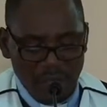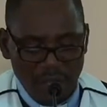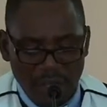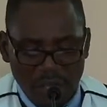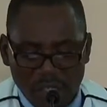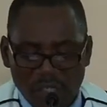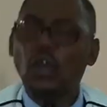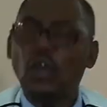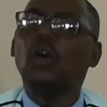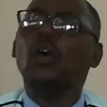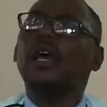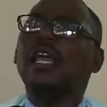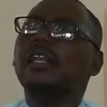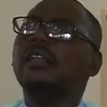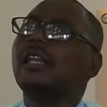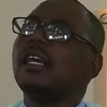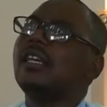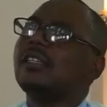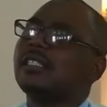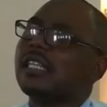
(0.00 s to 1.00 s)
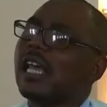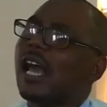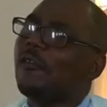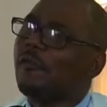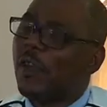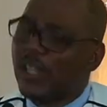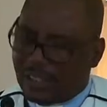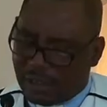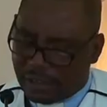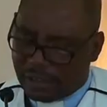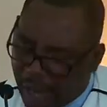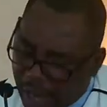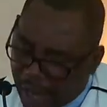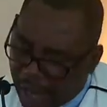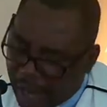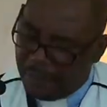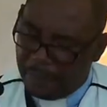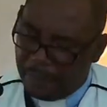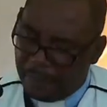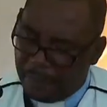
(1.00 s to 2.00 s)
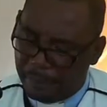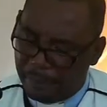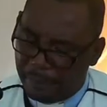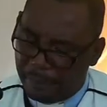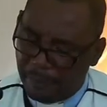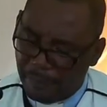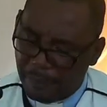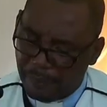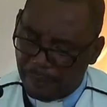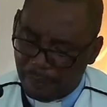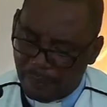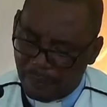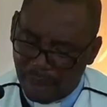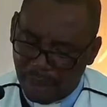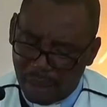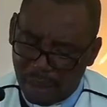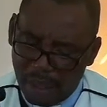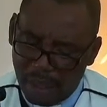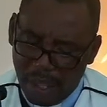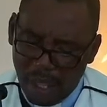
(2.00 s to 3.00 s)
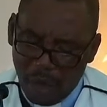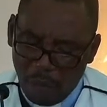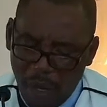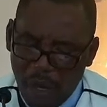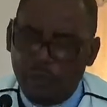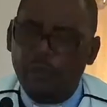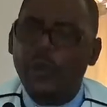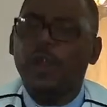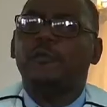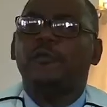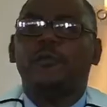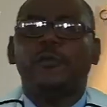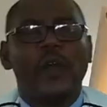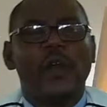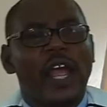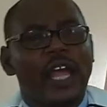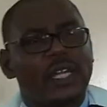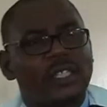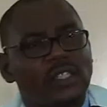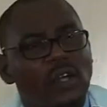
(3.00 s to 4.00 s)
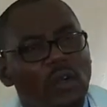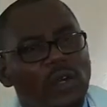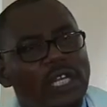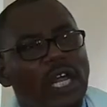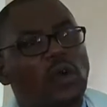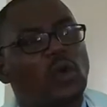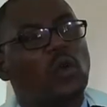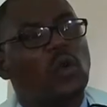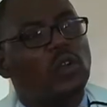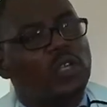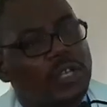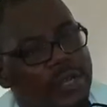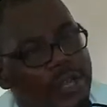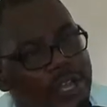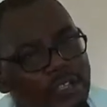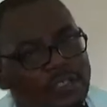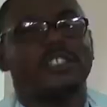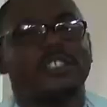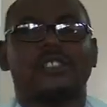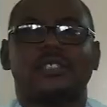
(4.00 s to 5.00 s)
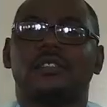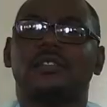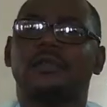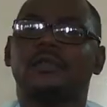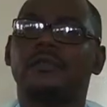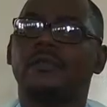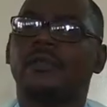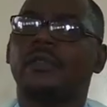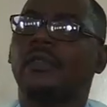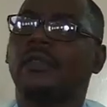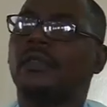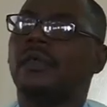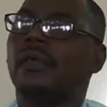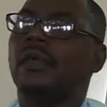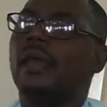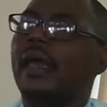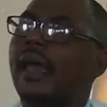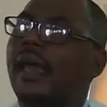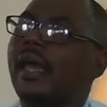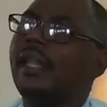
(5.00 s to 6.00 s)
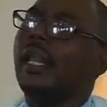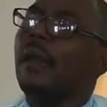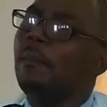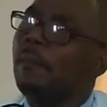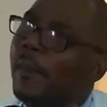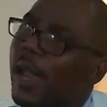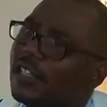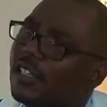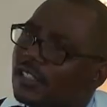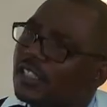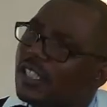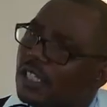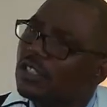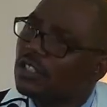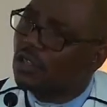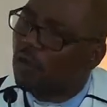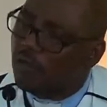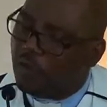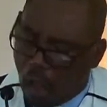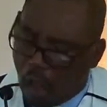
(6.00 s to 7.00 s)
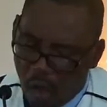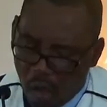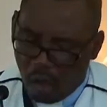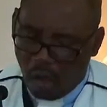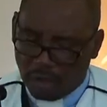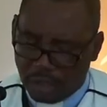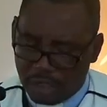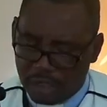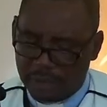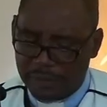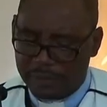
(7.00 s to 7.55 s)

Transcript: So in this harvest time, we reflect on the goodness and the mercies of God.